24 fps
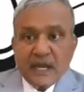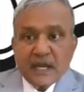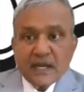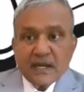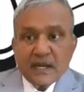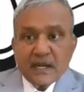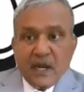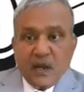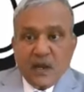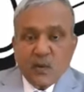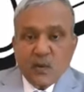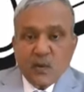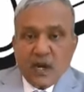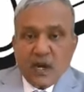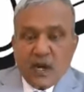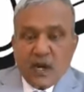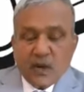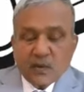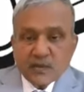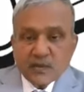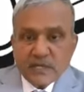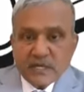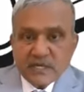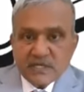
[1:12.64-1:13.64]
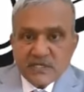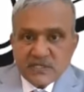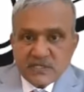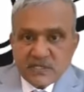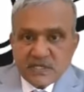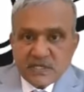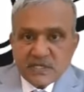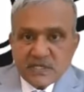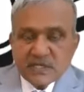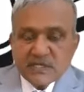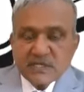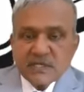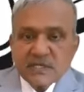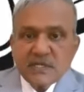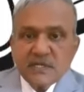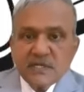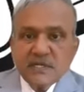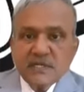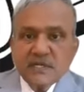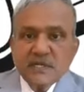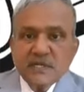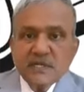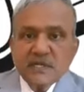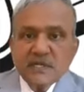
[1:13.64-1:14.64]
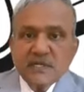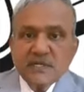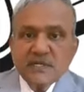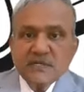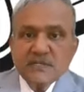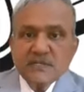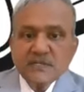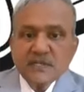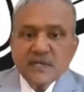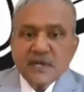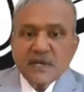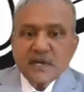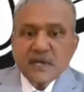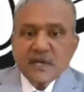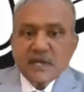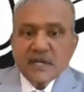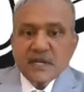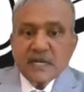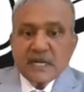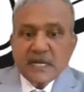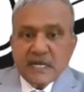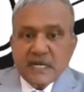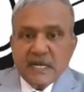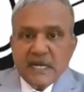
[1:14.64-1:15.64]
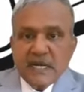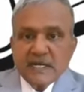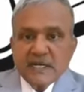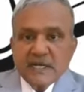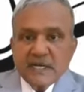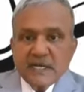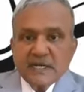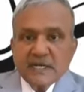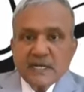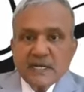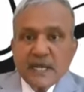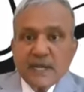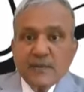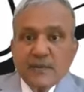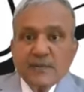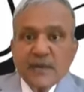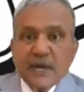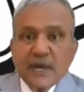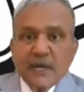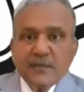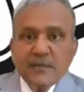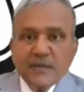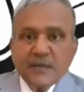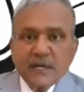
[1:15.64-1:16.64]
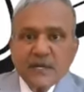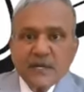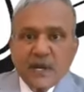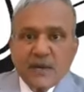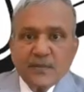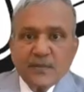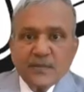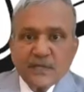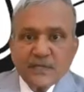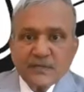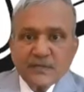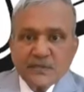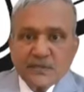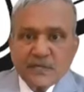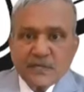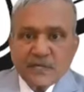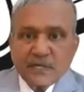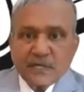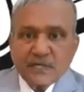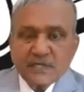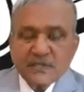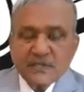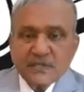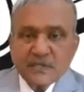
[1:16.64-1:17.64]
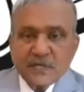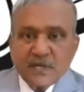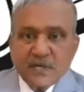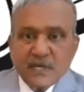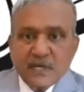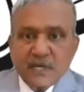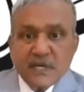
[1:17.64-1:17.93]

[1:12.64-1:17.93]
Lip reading: And now, how the GST is creating the employment opportunities.